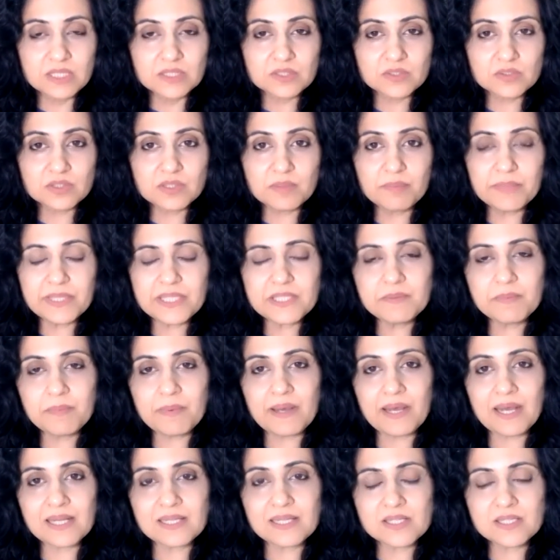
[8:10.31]
So the mid
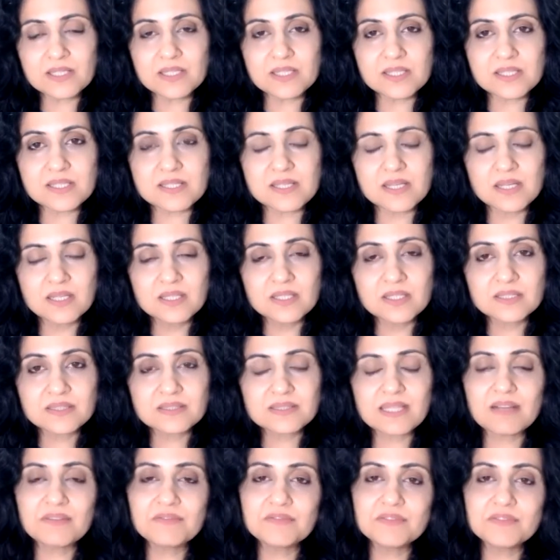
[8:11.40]
part is
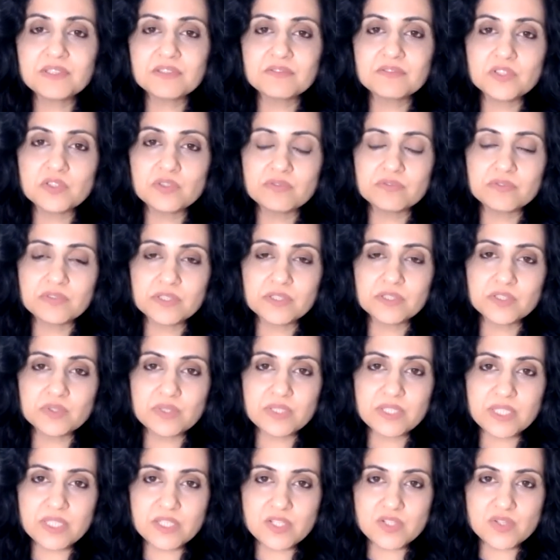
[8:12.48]
somewhere we, where you
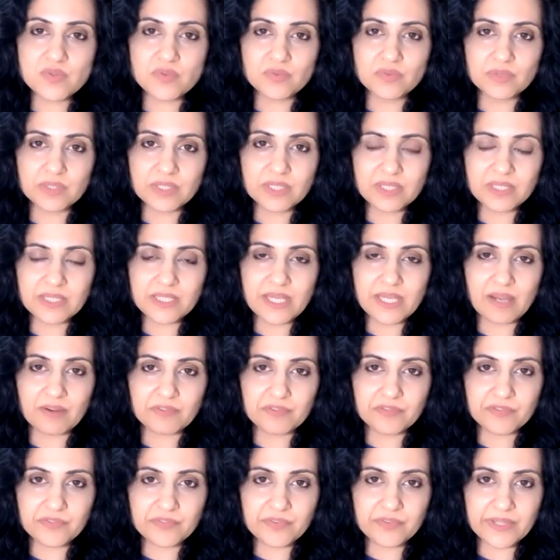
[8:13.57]
need to really have
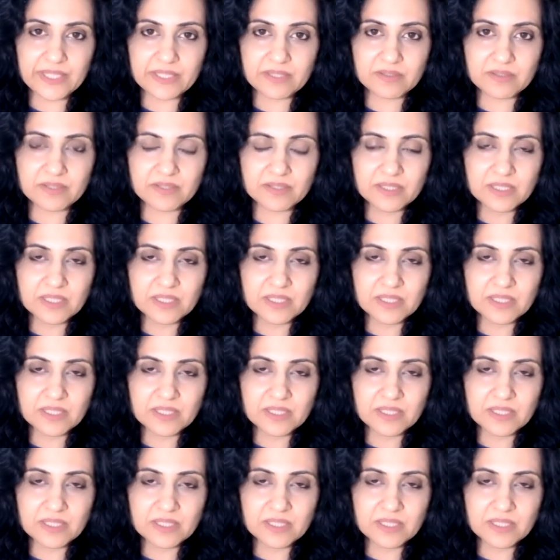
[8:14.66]
faith,